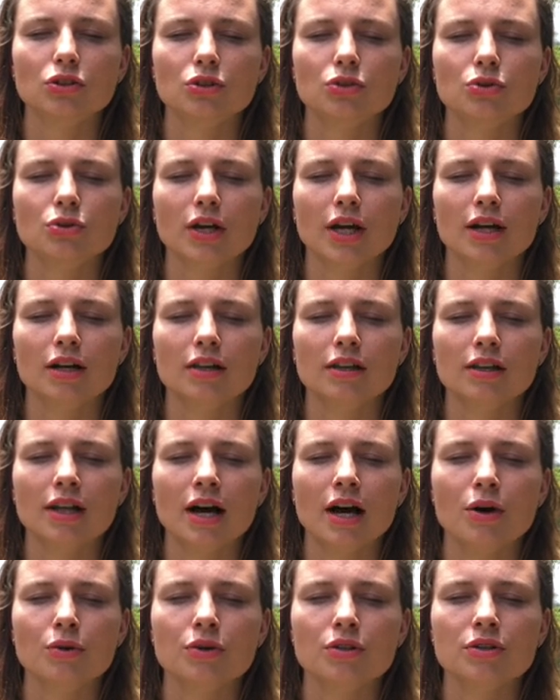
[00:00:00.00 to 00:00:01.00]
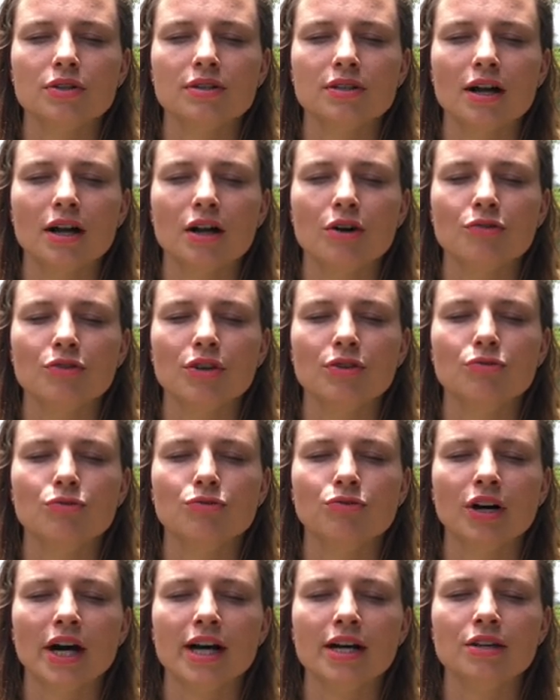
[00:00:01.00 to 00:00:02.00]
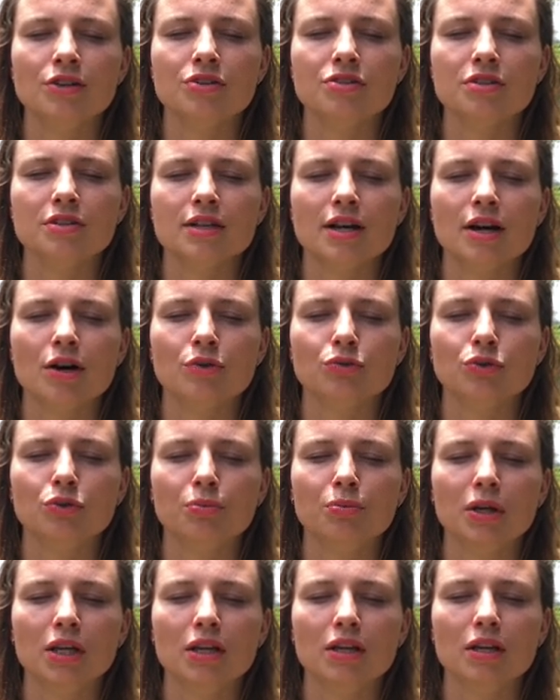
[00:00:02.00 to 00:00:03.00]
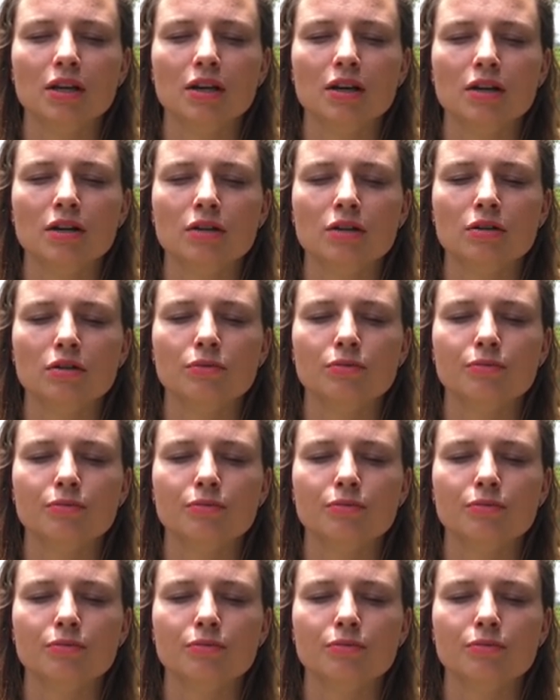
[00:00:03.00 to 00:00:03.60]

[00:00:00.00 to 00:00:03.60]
You can allow yourself, invite yourself to be here.